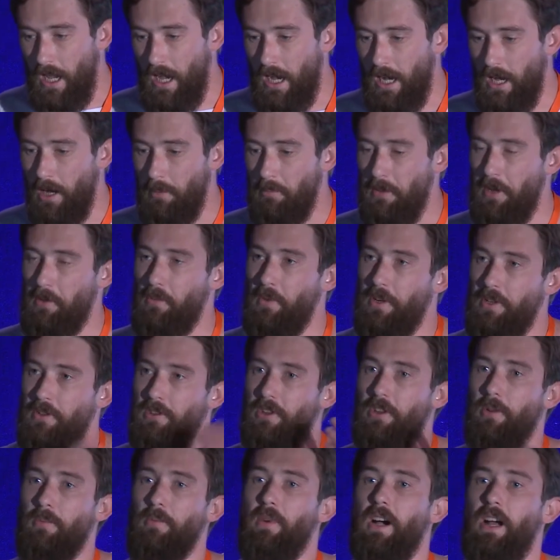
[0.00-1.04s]
And when you
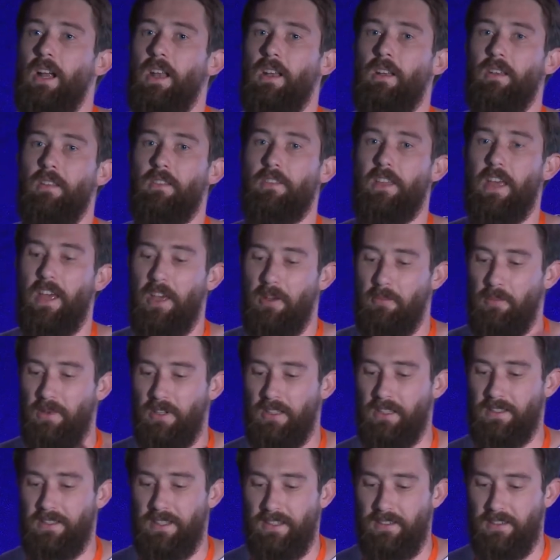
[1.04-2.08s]
combine that
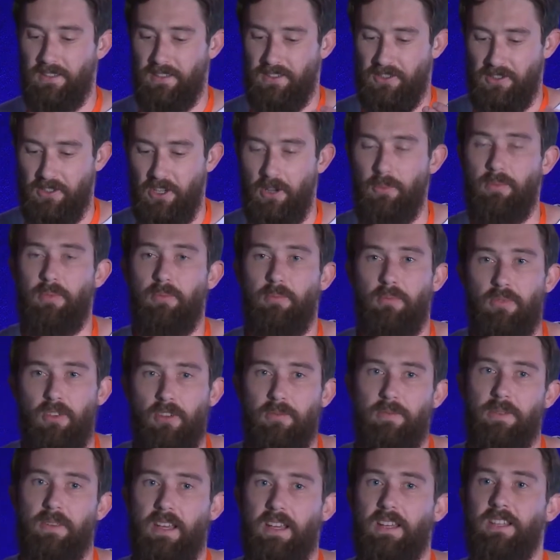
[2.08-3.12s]
ability to stop
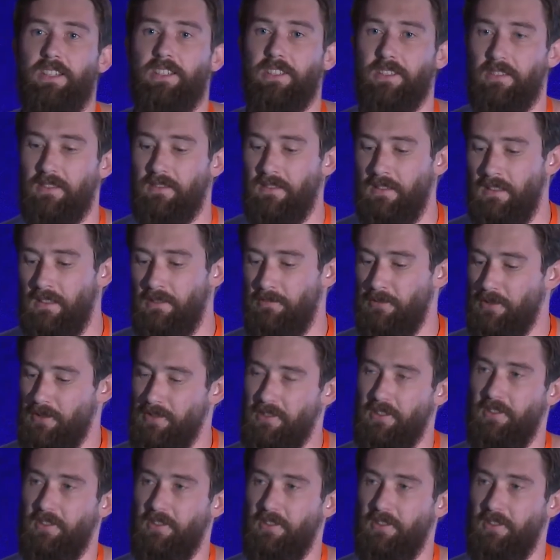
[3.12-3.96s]
propagation, because